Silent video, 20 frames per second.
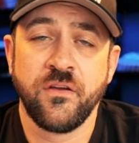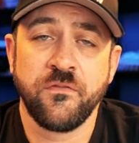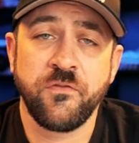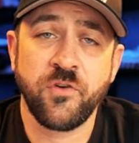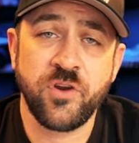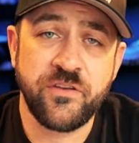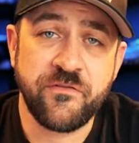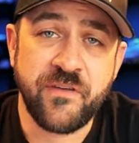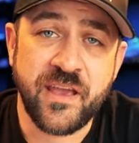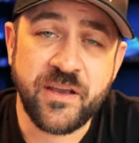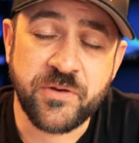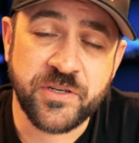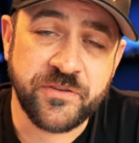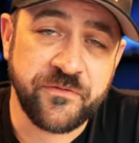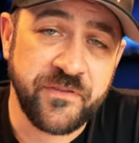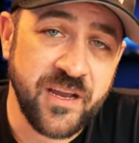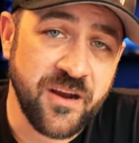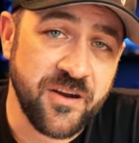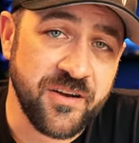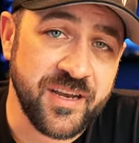For you Vanquish
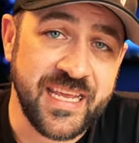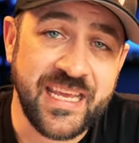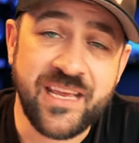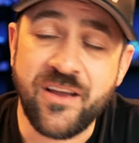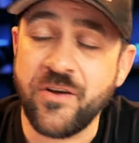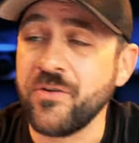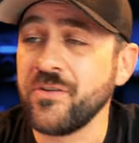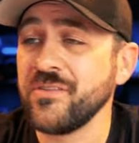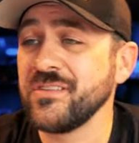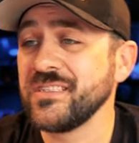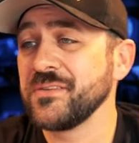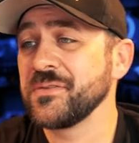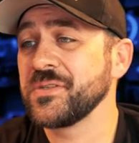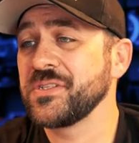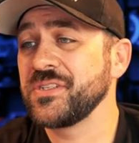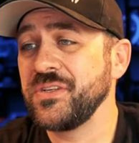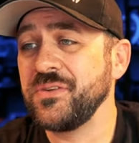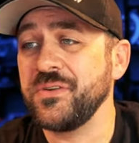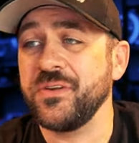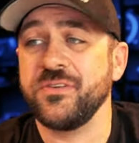VRD owners, there was
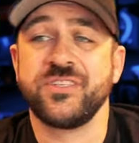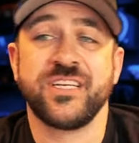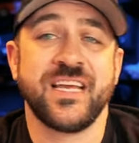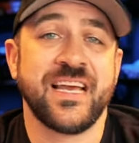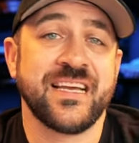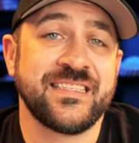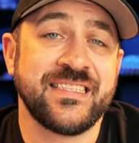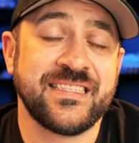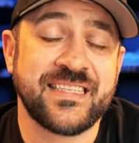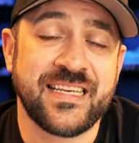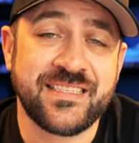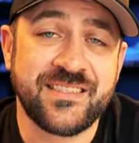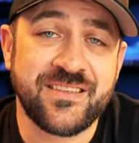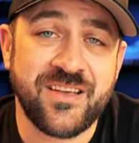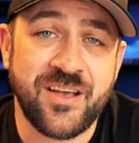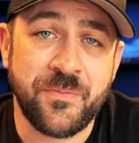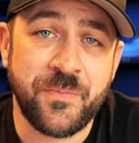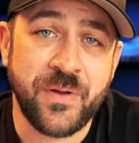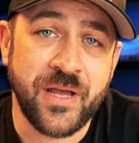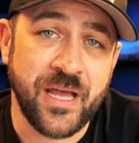two new chassis I
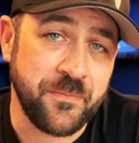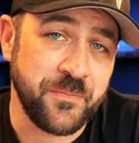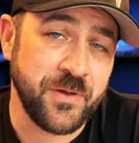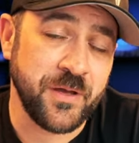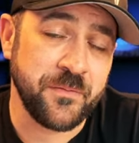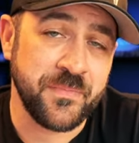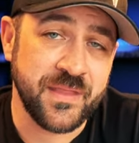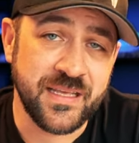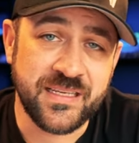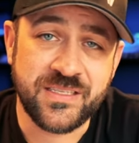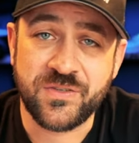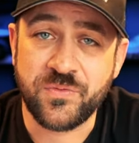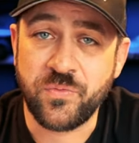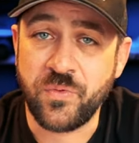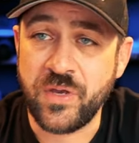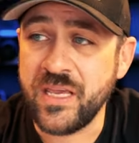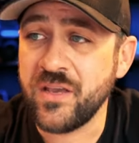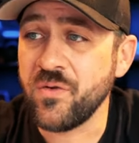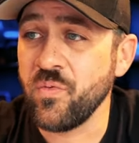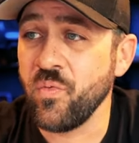saw pop up this
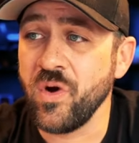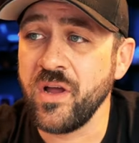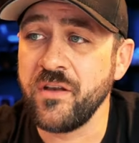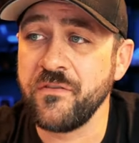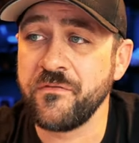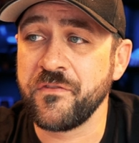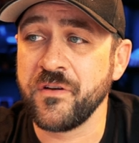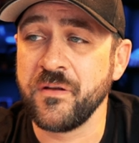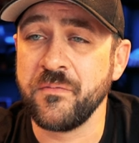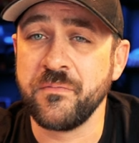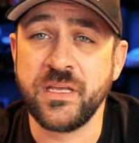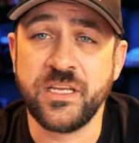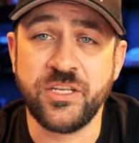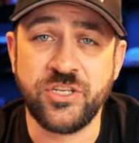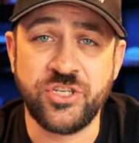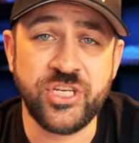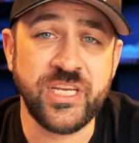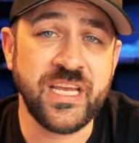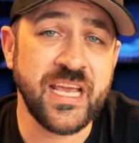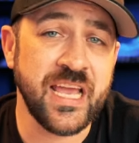week. One from
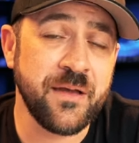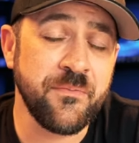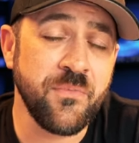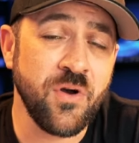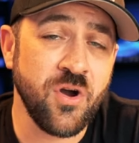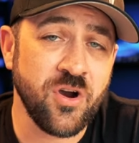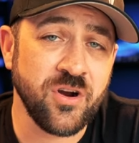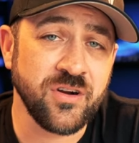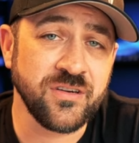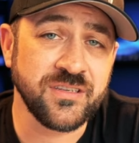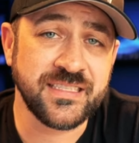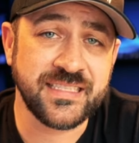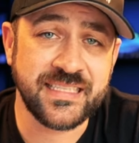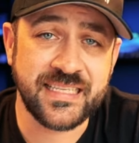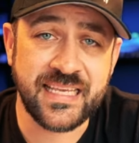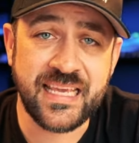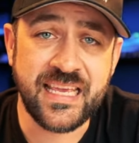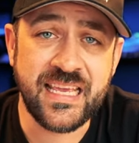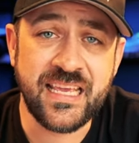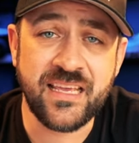
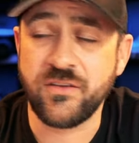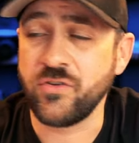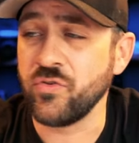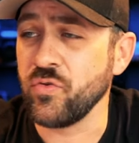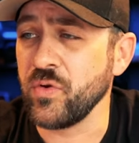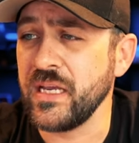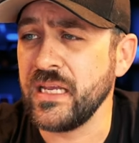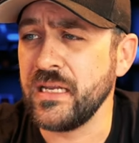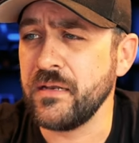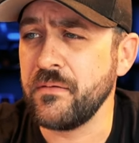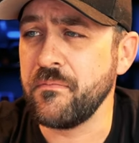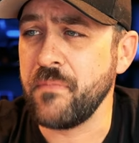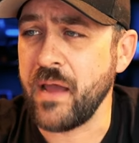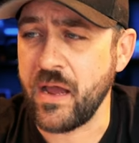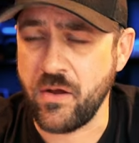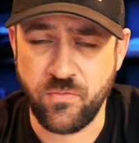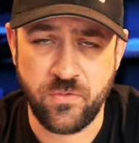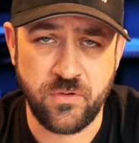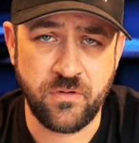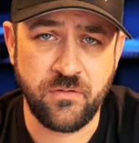GMRC Green
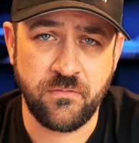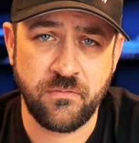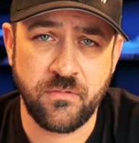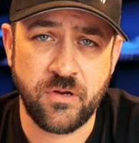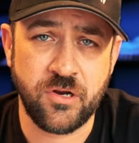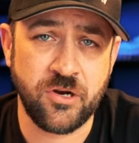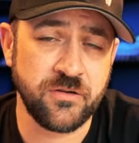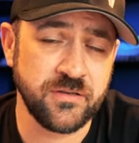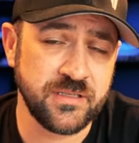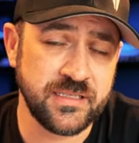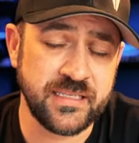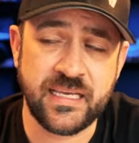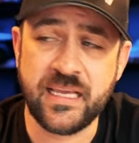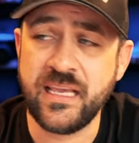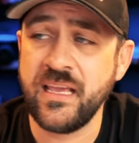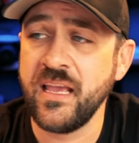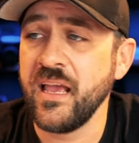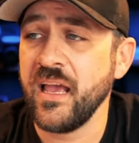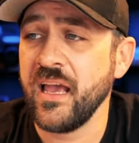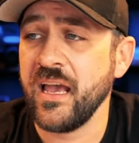Mountain RC.
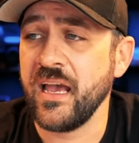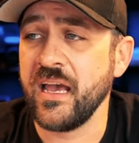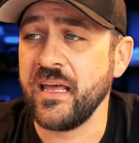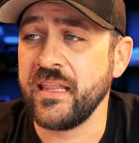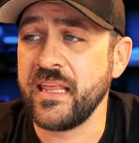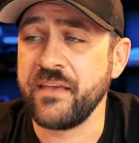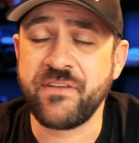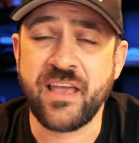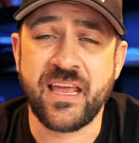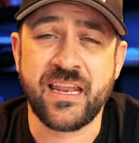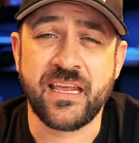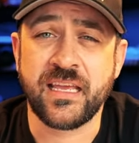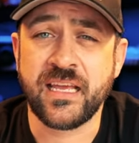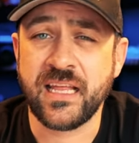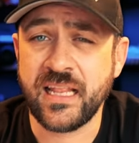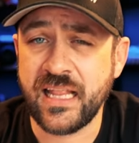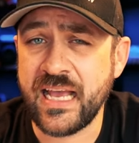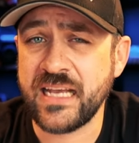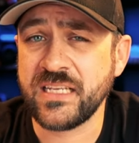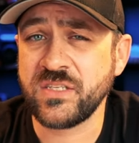Uh, they've got a
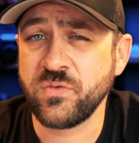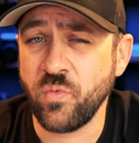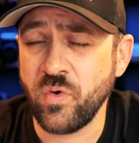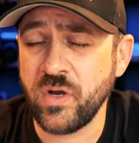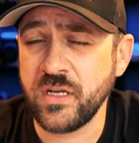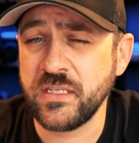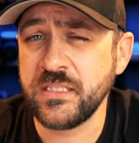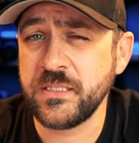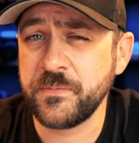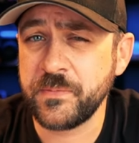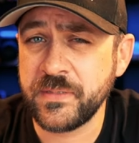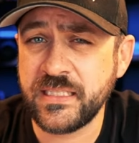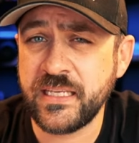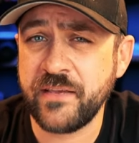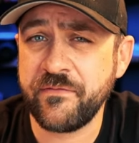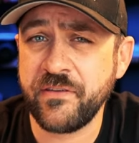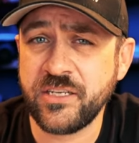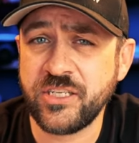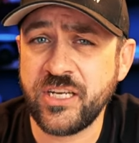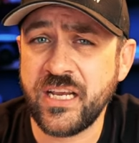Class 1
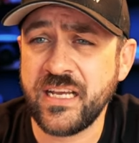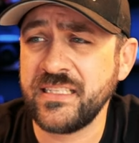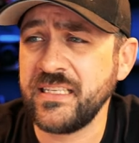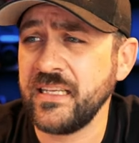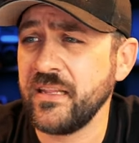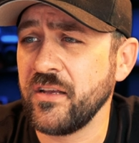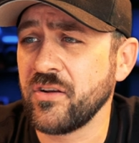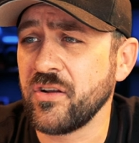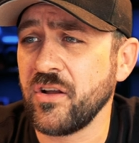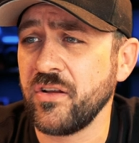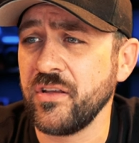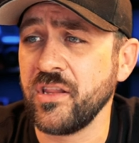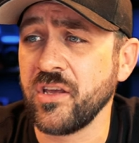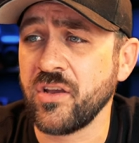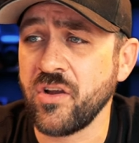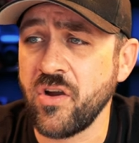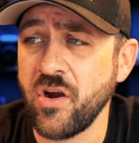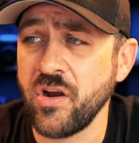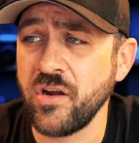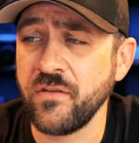specific chassis they're calling the
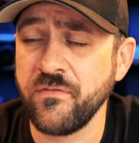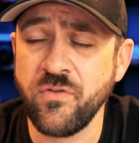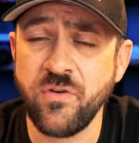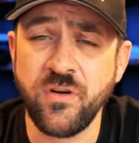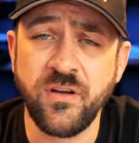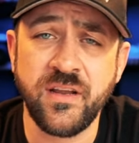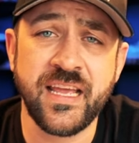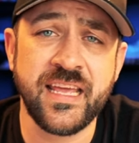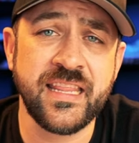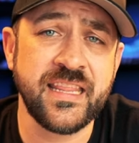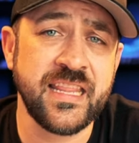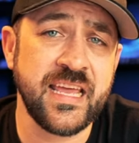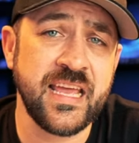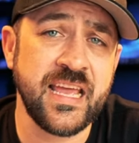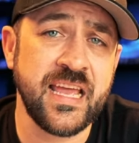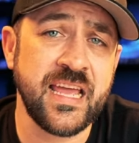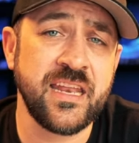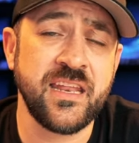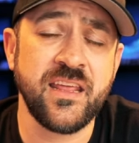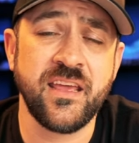Carnivore. And
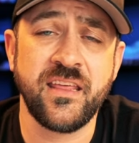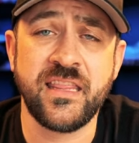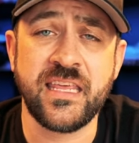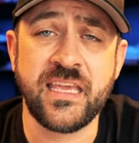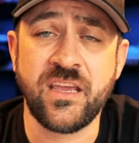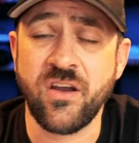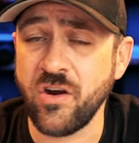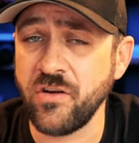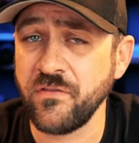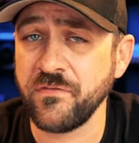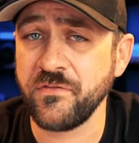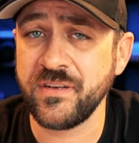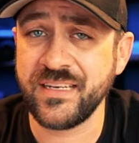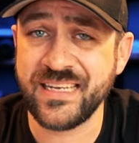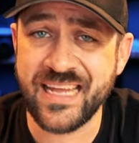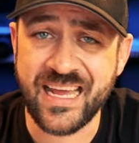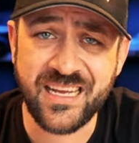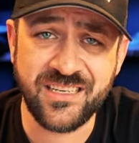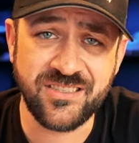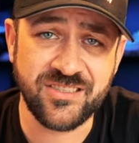then the Artful
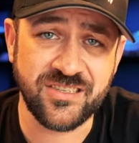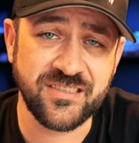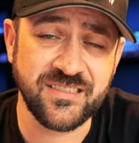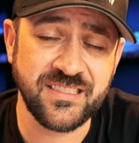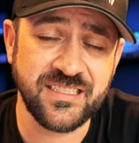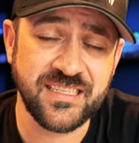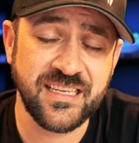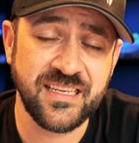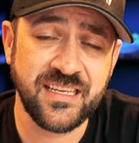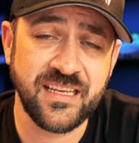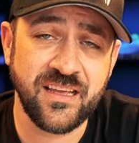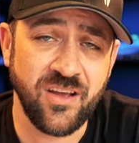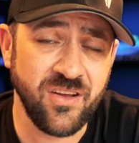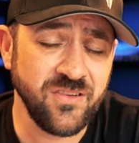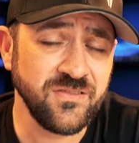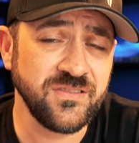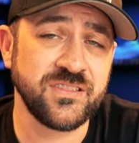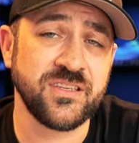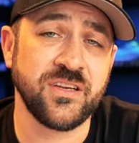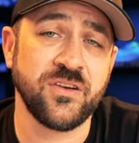Dodgers
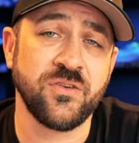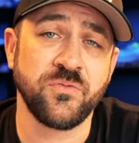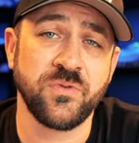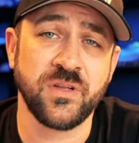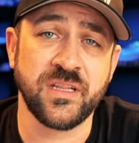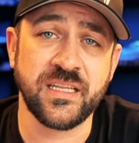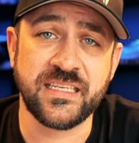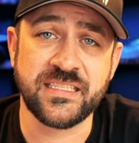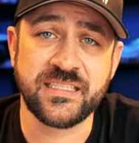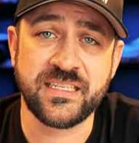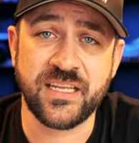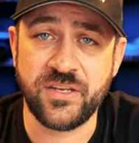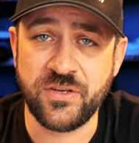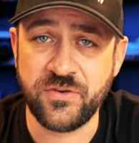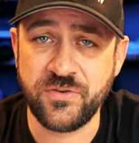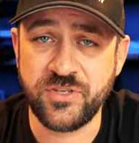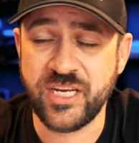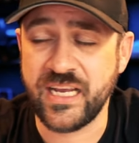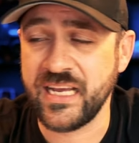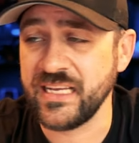also released a new
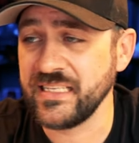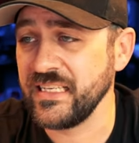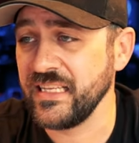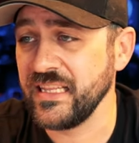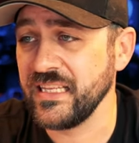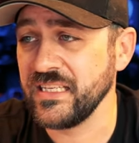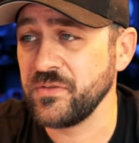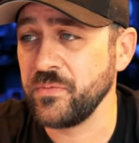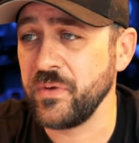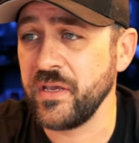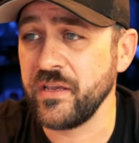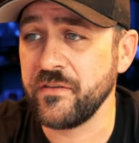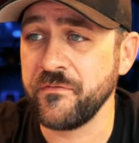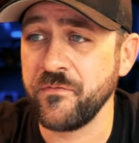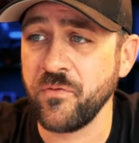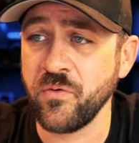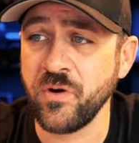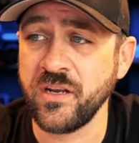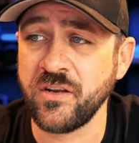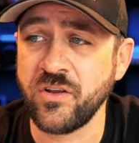chassis this week
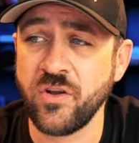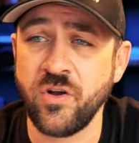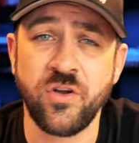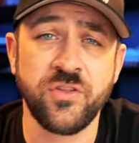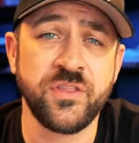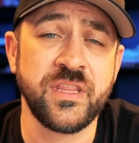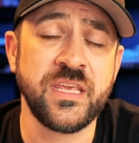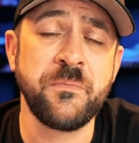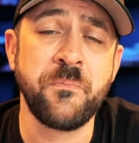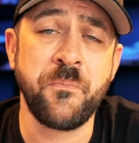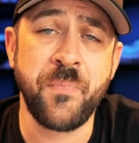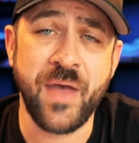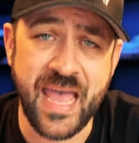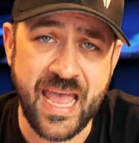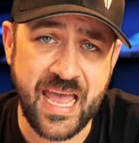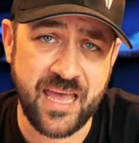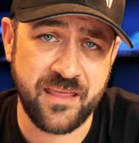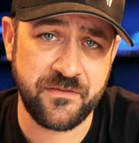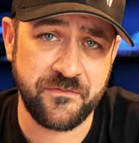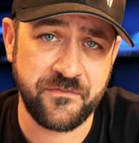for it called the
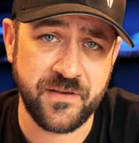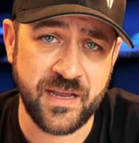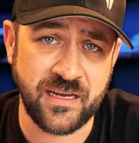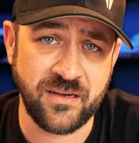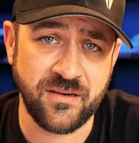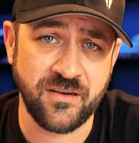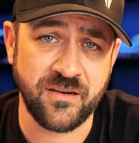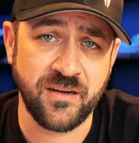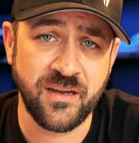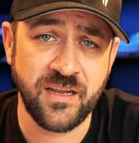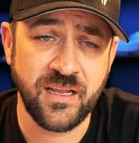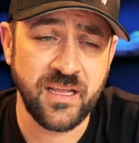Pathfinder.